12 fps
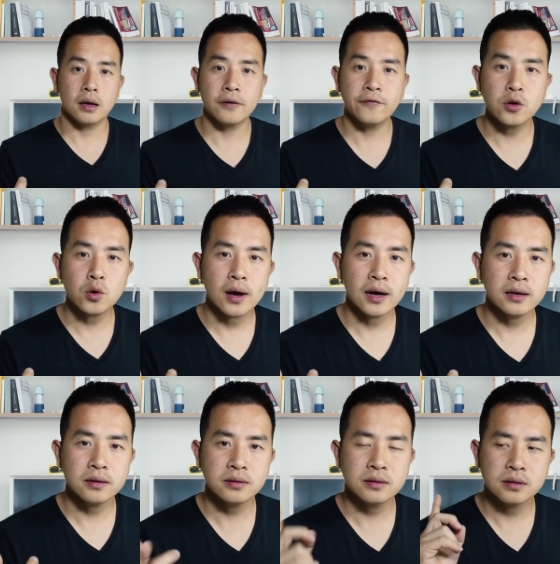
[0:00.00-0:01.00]
If you
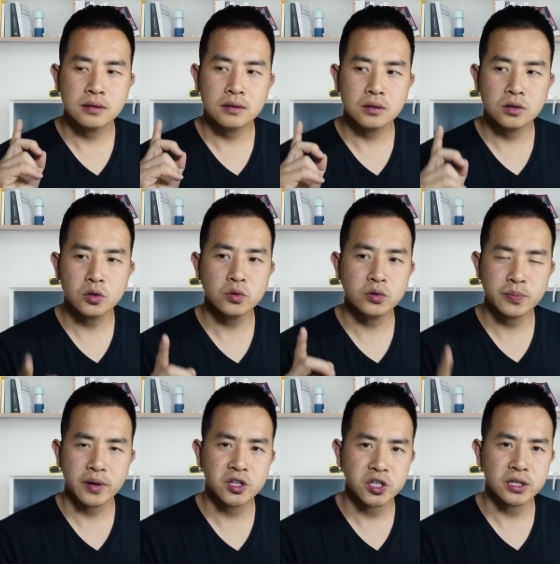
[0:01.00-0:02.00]
guys use
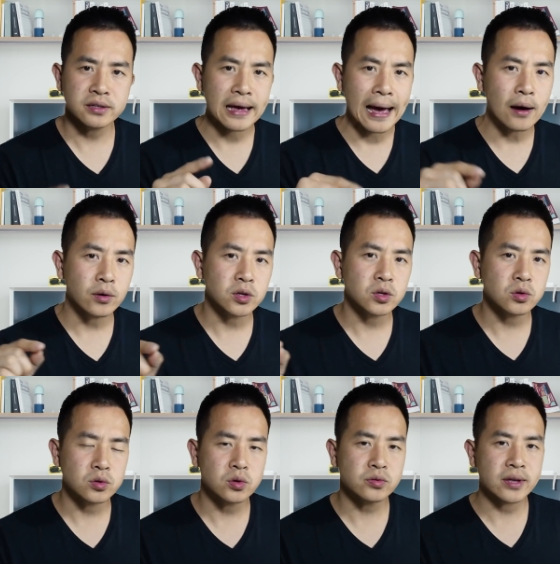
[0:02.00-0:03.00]
spreadsheets, how do you
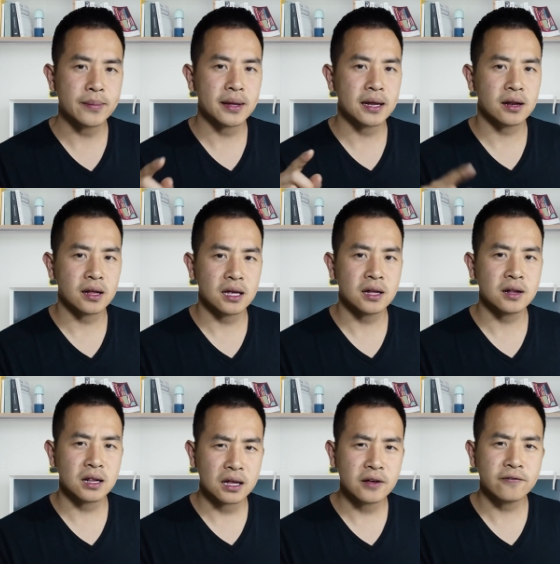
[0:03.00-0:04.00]
use them? And, it,
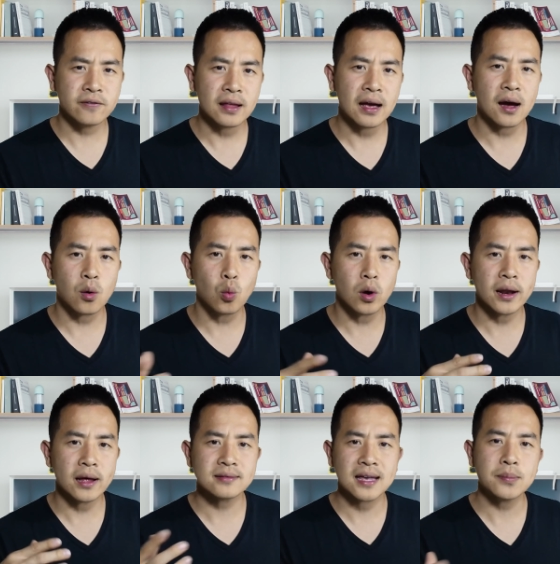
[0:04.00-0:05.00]
and if not, what
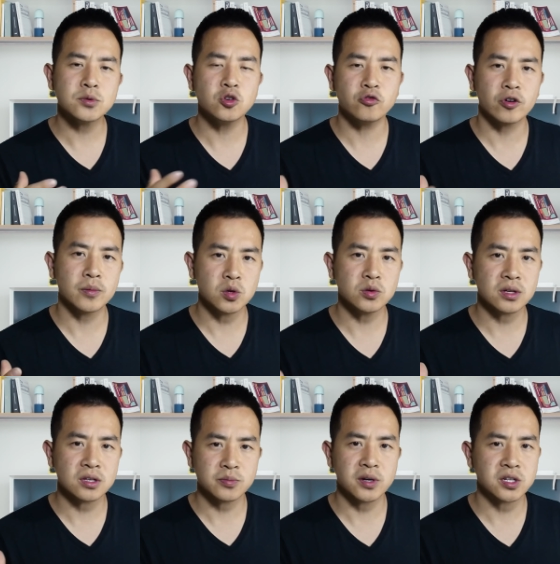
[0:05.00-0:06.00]
has kept you from
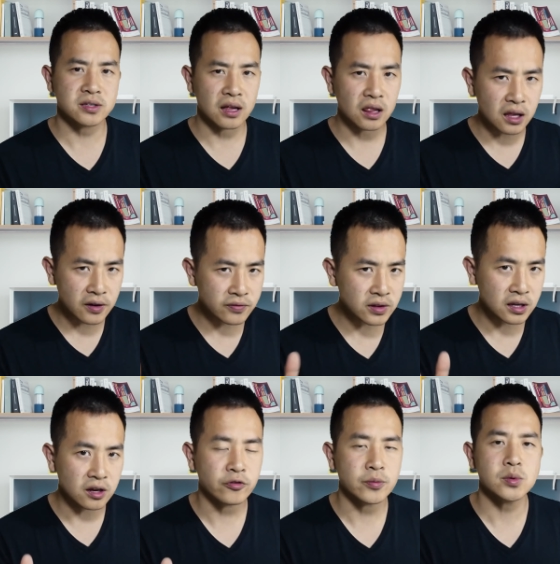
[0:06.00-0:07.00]
using spreadsheets? I love to
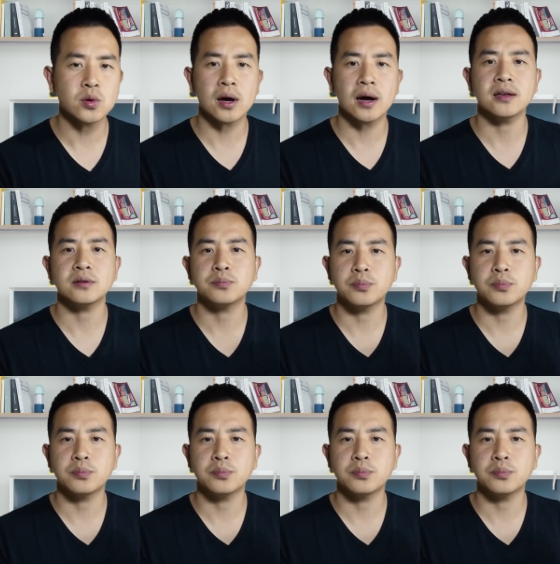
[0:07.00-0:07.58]
hear from you guys.